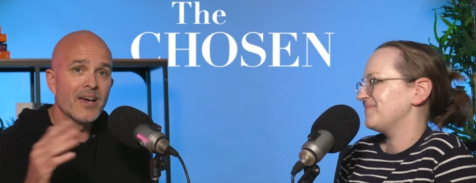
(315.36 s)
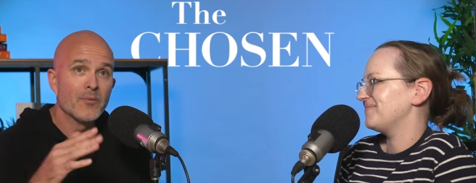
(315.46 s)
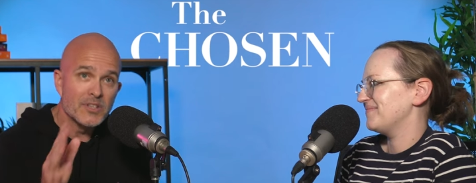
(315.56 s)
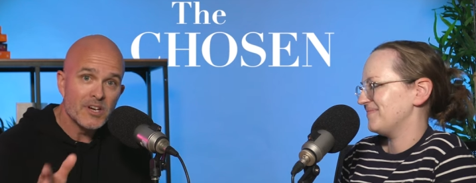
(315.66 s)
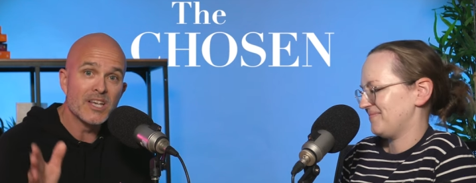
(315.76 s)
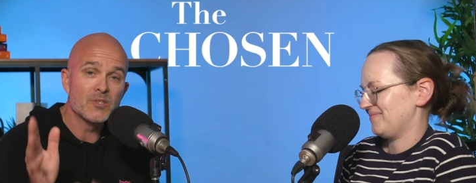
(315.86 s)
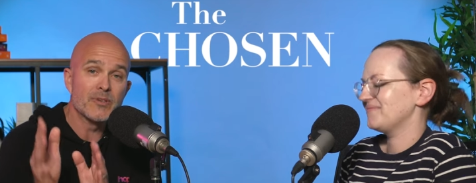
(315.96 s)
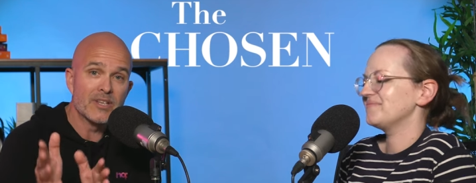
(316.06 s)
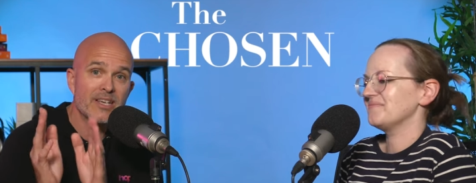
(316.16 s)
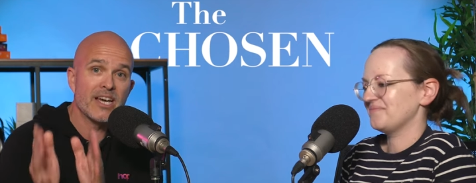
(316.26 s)
Speaker 1: And we know that's
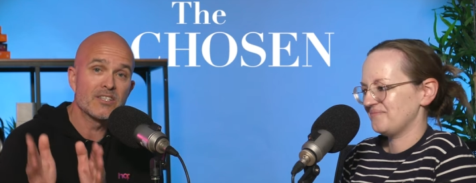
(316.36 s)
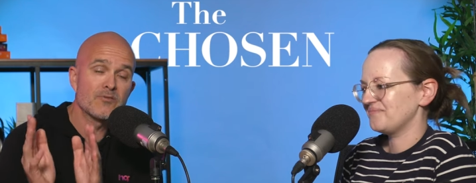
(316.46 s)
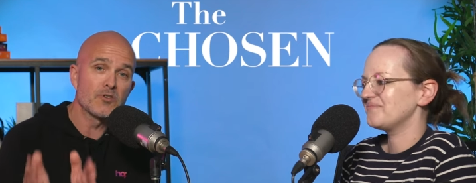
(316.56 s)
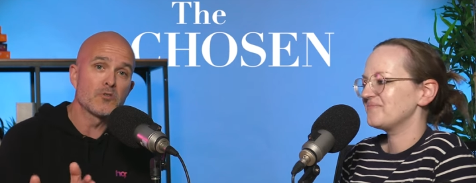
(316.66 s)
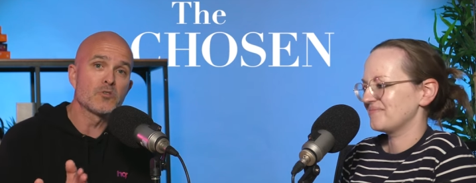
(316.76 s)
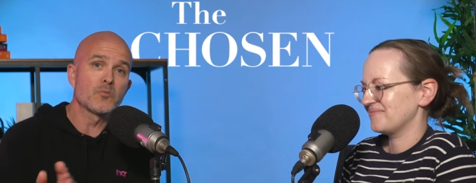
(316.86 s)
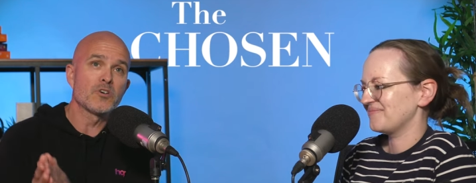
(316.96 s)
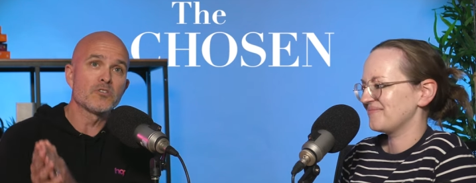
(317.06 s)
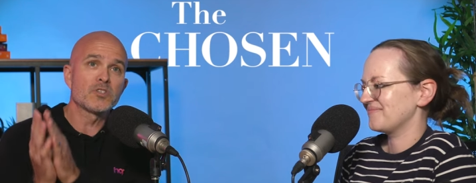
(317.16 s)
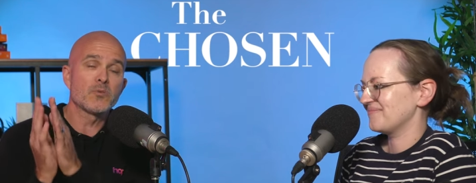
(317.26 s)
been the case for you as
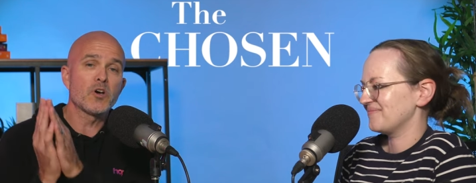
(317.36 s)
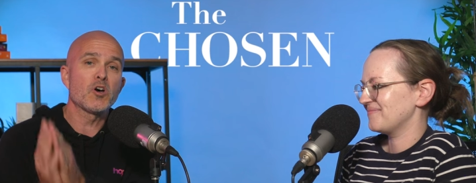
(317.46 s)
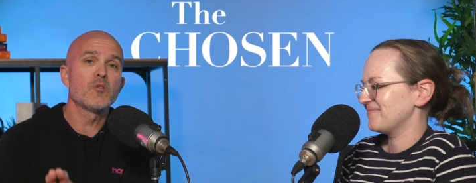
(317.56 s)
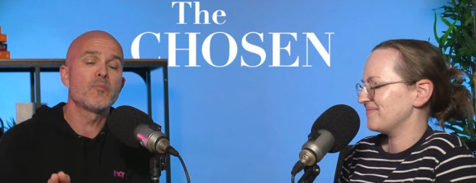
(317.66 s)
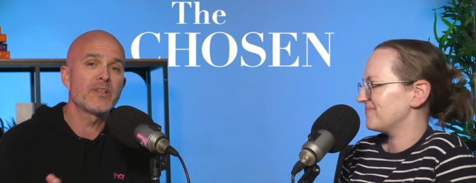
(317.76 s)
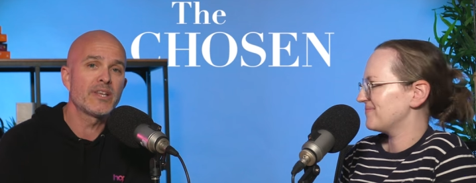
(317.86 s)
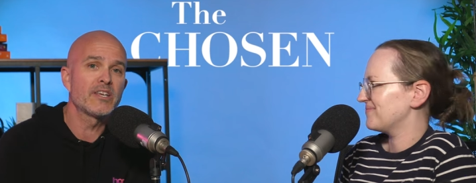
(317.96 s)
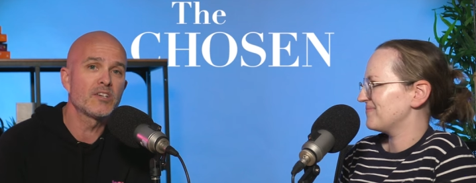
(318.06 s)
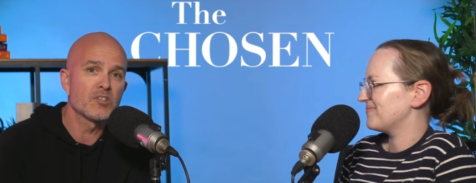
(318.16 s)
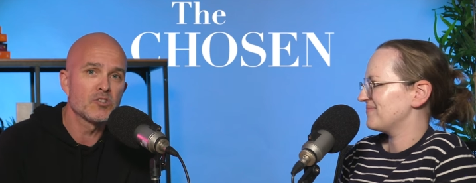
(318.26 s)
well. So we're hoping
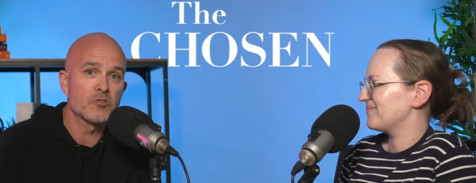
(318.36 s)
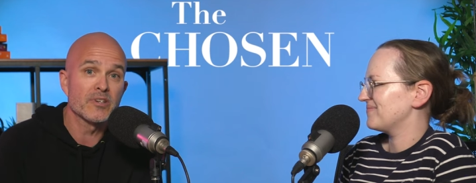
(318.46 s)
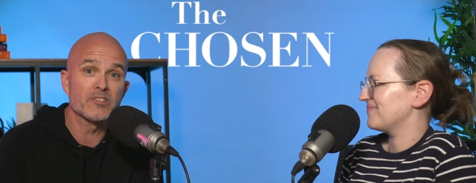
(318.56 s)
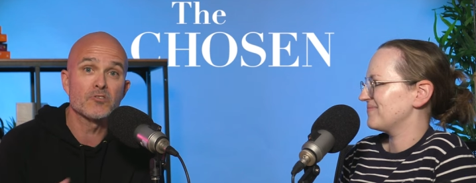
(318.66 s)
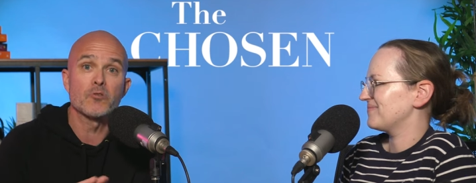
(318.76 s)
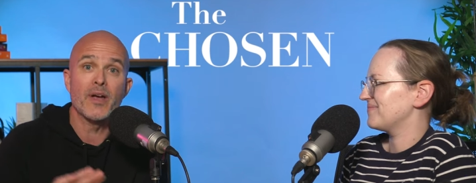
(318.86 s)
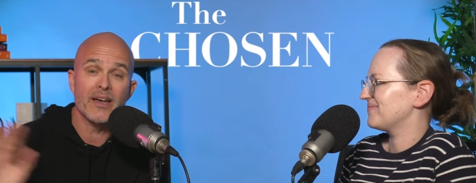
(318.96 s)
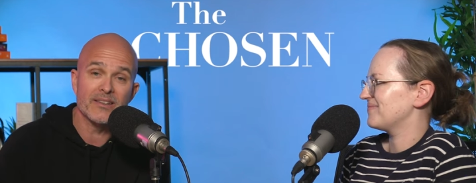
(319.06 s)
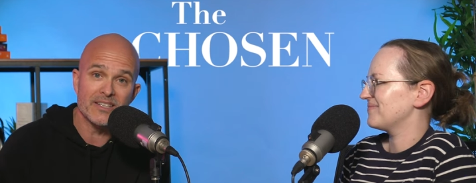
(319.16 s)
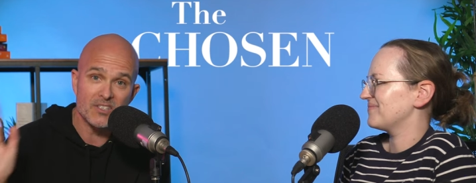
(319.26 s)
that you can join us
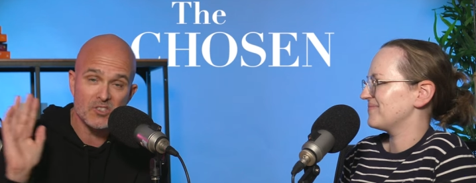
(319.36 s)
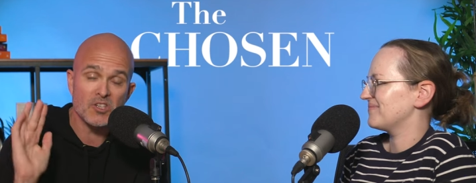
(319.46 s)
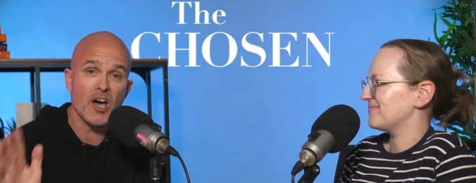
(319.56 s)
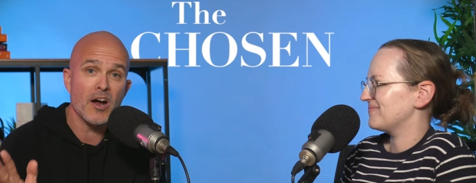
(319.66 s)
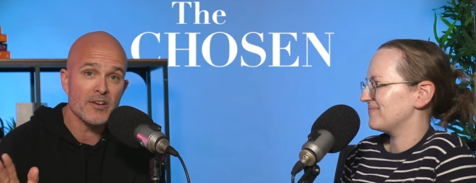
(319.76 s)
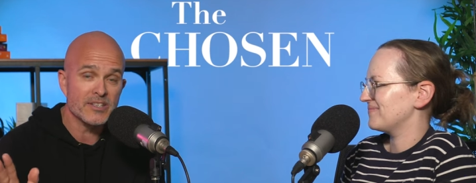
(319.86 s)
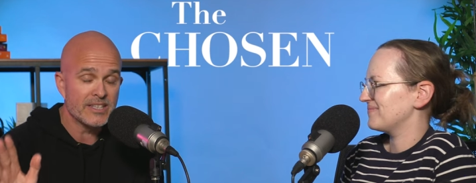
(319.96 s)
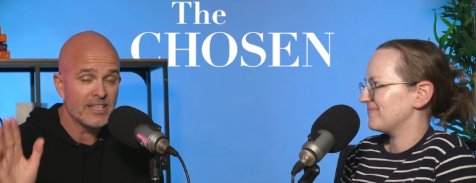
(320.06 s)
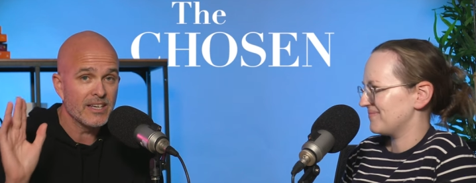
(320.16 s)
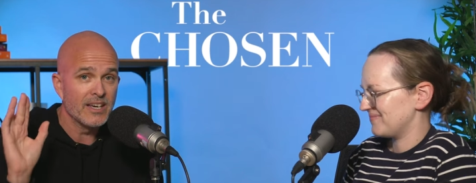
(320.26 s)
throughout the
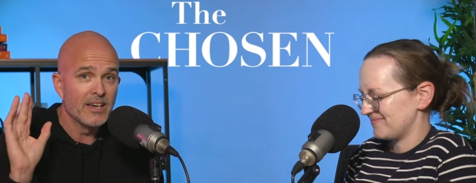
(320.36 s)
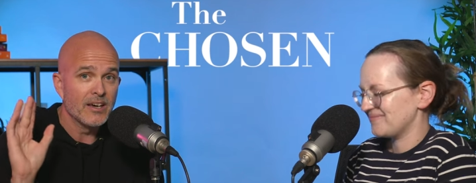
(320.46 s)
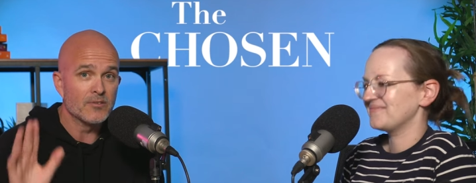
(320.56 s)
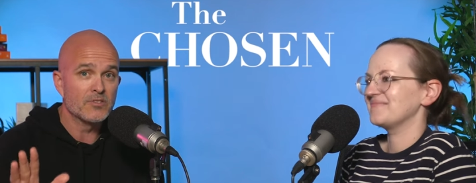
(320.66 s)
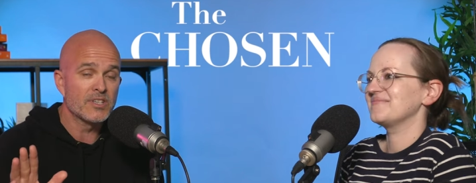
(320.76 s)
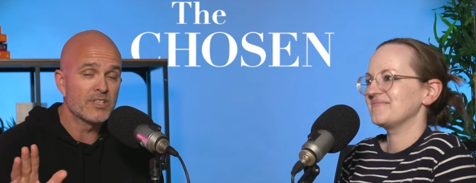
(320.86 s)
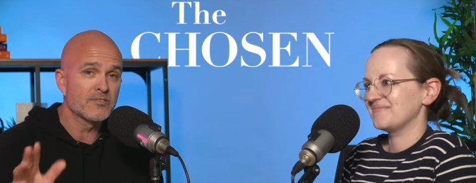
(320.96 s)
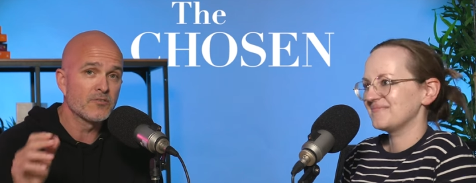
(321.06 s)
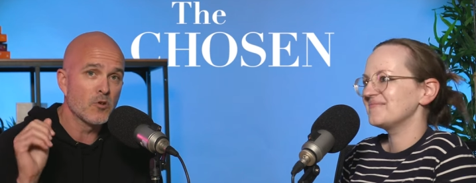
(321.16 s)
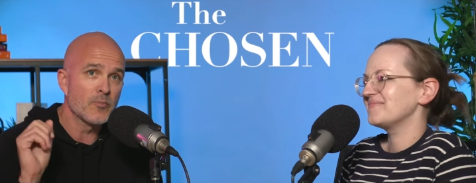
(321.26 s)
entirety of
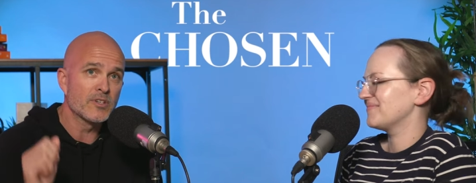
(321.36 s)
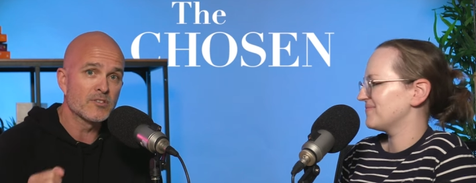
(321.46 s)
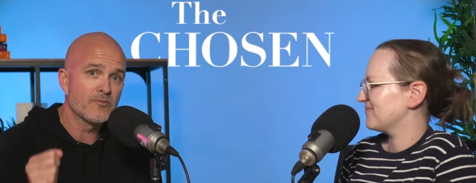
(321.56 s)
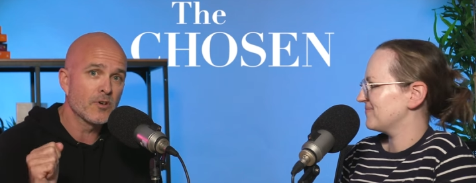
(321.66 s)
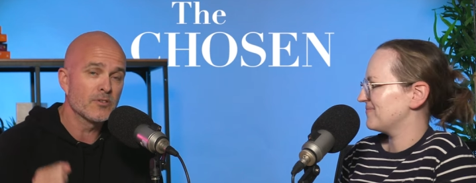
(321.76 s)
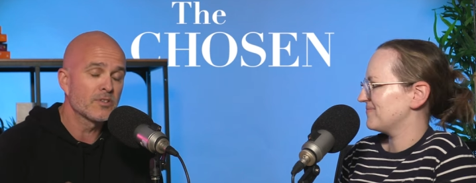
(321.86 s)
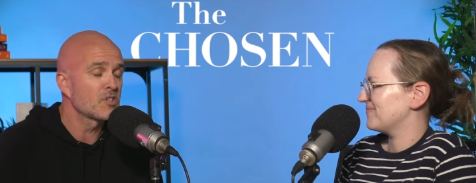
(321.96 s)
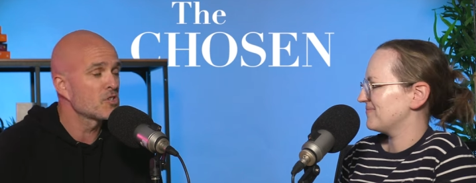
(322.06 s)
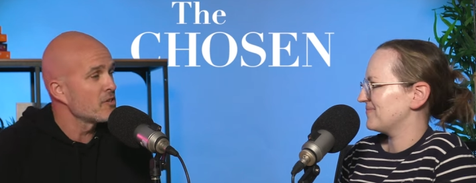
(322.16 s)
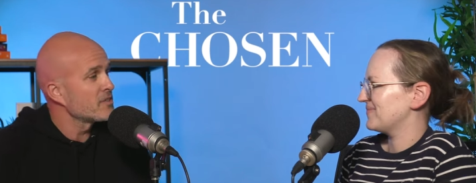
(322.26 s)
season four, because Following The
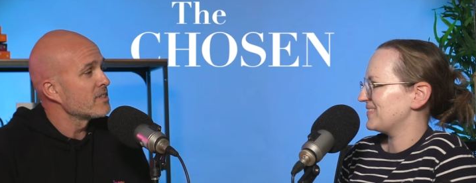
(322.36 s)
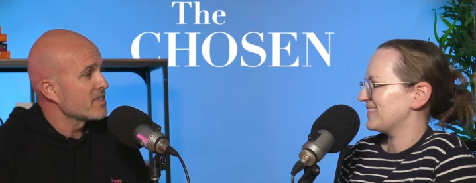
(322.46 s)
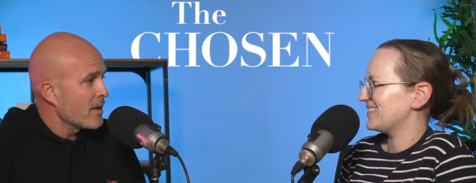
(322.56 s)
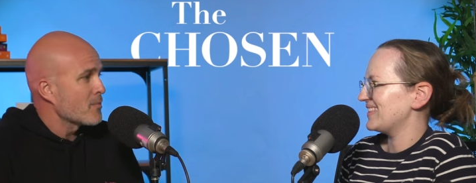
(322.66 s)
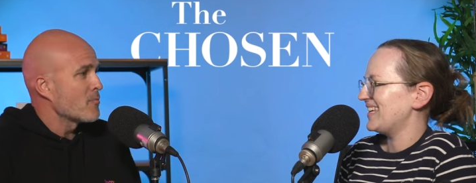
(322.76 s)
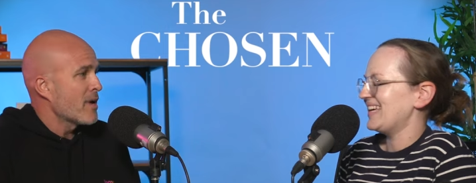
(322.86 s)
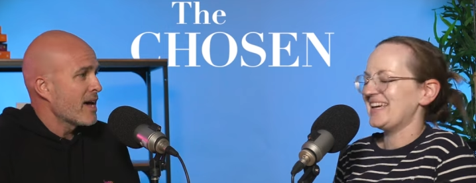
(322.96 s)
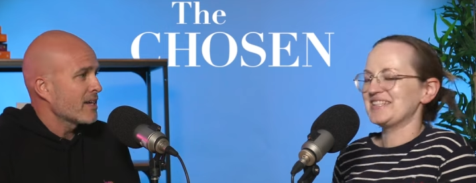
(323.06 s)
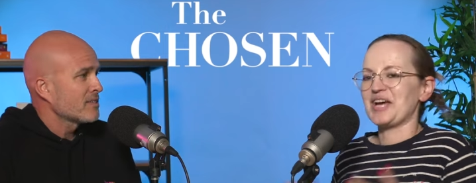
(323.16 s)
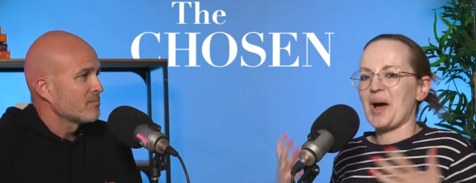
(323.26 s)
Chosen is coming
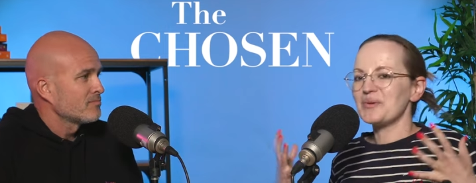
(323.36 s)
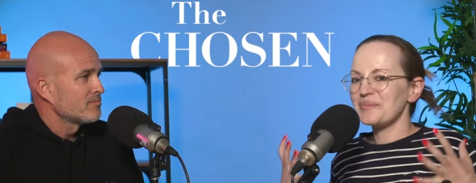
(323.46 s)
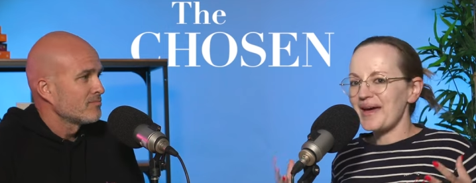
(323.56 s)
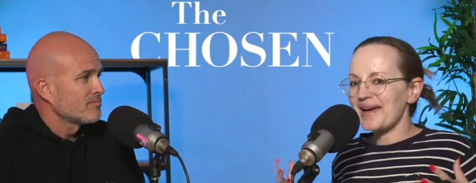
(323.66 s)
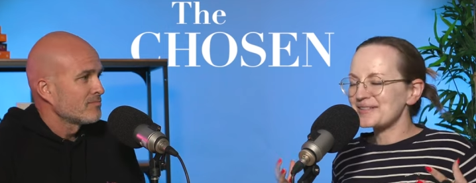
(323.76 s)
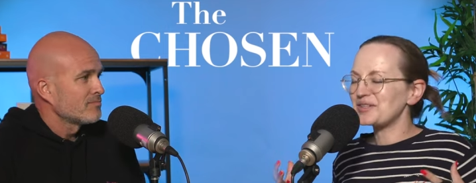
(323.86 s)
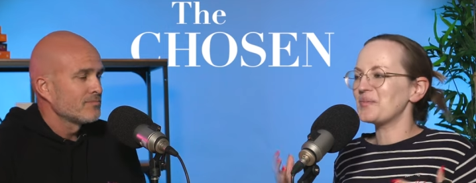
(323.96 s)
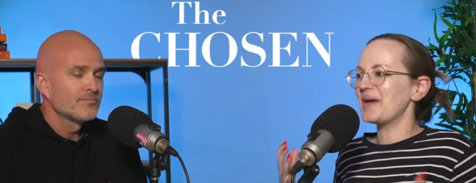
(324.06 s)
back.
Speaker 2: It's coming back. So